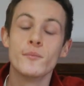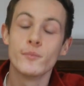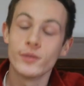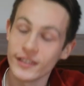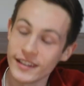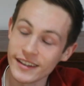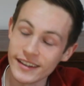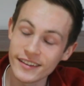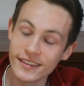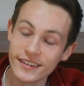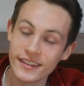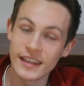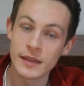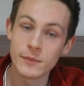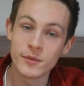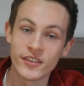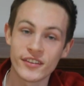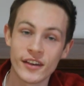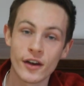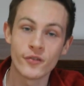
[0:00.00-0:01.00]
Please
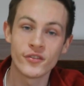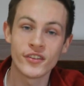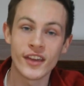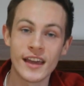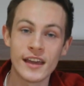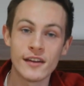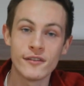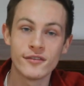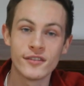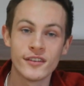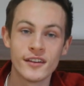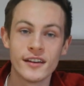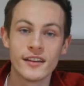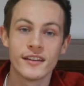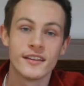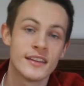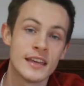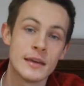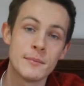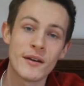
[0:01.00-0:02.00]
keep yourself safe,
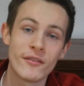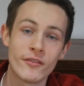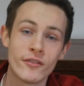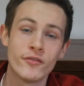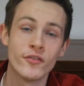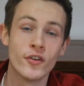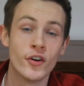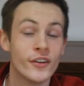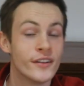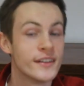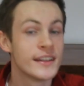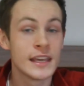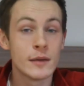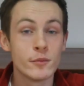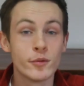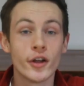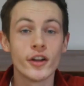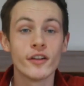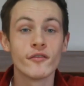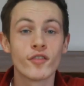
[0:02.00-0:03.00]
keep having fun,
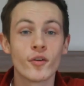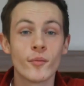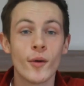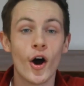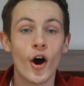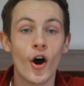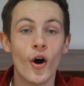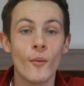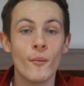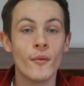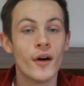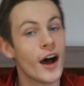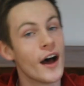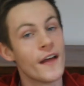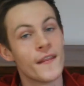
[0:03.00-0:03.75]
keep learning from home,